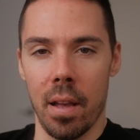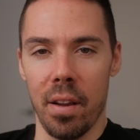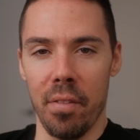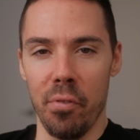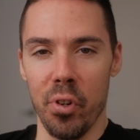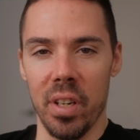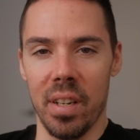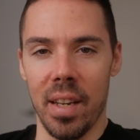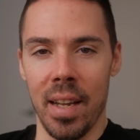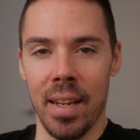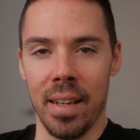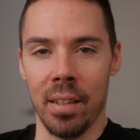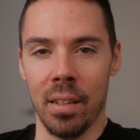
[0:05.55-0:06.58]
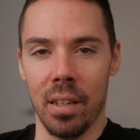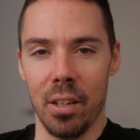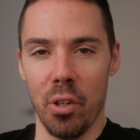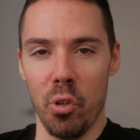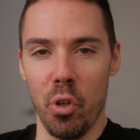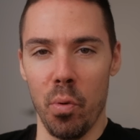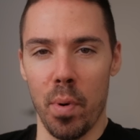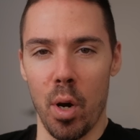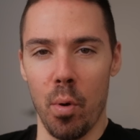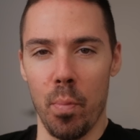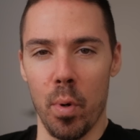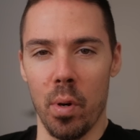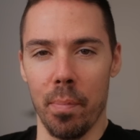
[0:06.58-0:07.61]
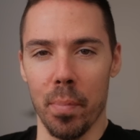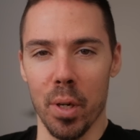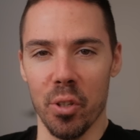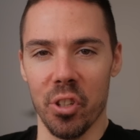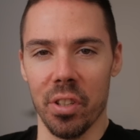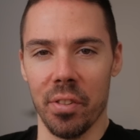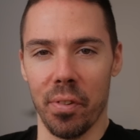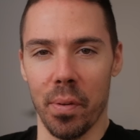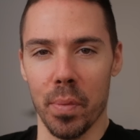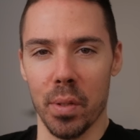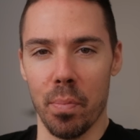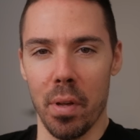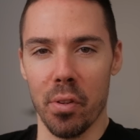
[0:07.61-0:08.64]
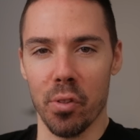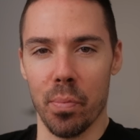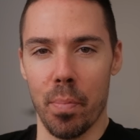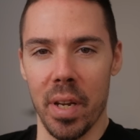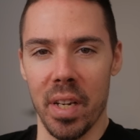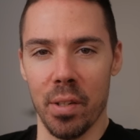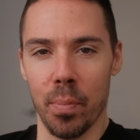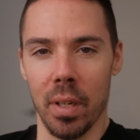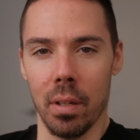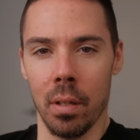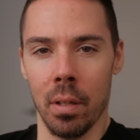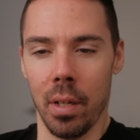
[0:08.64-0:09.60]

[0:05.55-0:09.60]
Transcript: Every day, a YouTube hobo emerges from his mother's basement